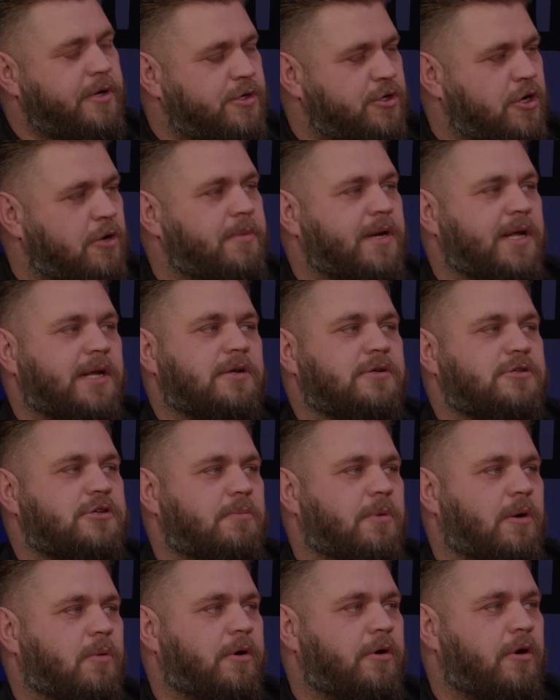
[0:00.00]
we're in Germany in the
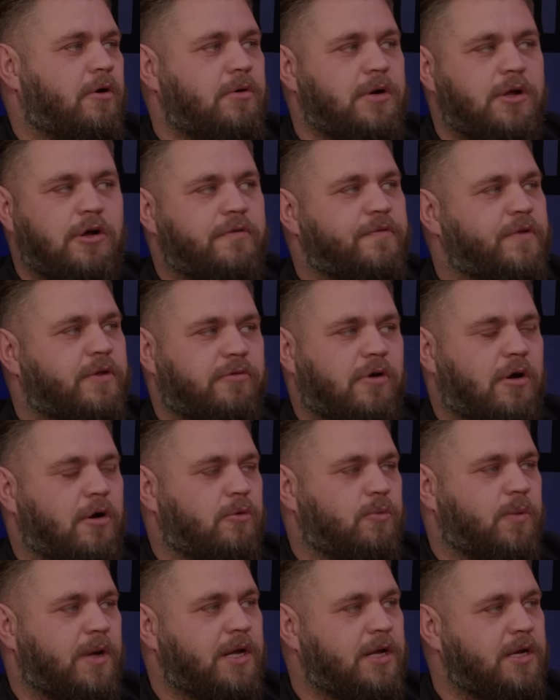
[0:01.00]
summer. We're only over the
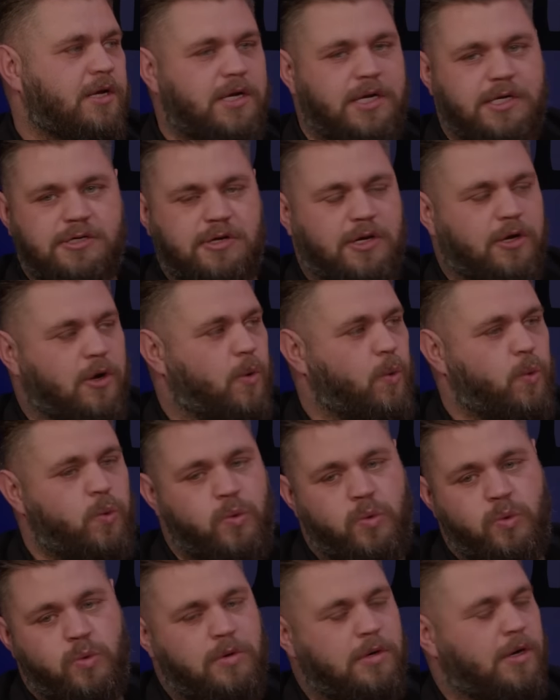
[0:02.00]
road. We can literally go
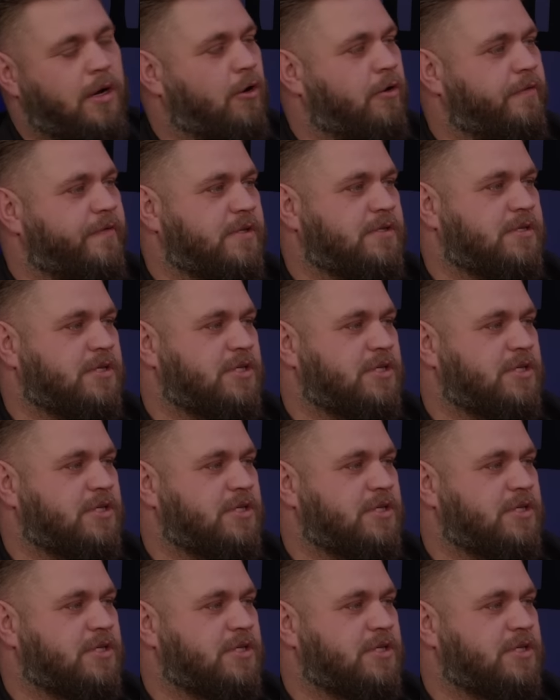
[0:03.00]
oh,